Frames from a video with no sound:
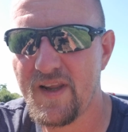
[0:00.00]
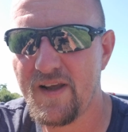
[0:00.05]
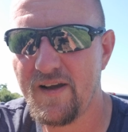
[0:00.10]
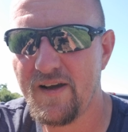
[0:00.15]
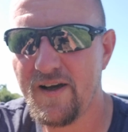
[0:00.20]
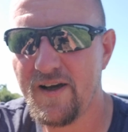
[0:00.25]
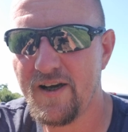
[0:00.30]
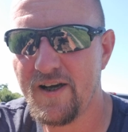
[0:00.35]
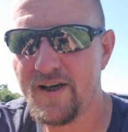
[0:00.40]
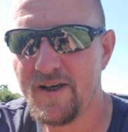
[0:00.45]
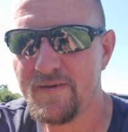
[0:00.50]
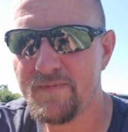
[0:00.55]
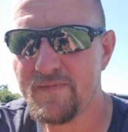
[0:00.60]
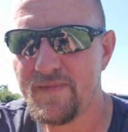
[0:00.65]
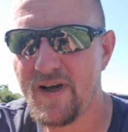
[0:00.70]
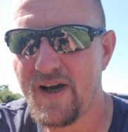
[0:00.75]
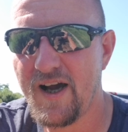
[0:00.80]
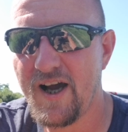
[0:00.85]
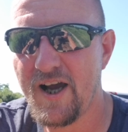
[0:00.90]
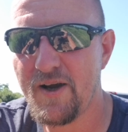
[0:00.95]

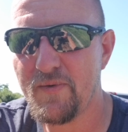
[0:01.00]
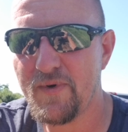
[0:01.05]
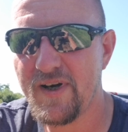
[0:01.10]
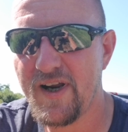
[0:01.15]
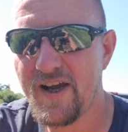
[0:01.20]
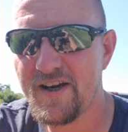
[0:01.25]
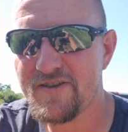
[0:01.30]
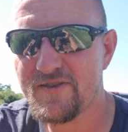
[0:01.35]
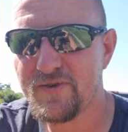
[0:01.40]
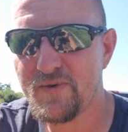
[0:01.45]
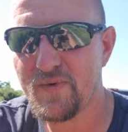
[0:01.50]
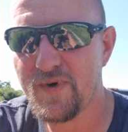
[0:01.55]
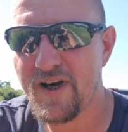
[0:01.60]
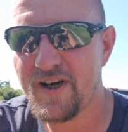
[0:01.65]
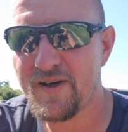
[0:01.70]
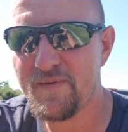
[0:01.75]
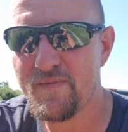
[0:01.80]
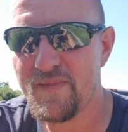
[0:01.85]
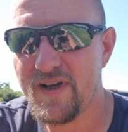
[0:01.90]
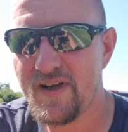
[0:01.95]
I would actually
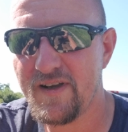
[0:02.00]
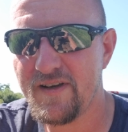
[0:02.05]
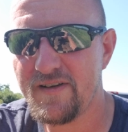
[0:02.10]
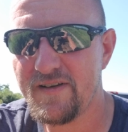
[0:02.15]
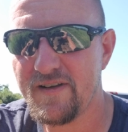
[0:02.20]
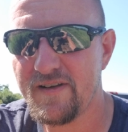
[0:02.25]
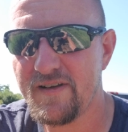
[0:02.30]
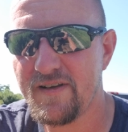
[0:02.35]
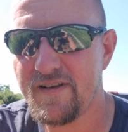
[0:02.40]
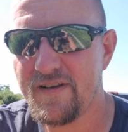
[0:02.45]
recommend,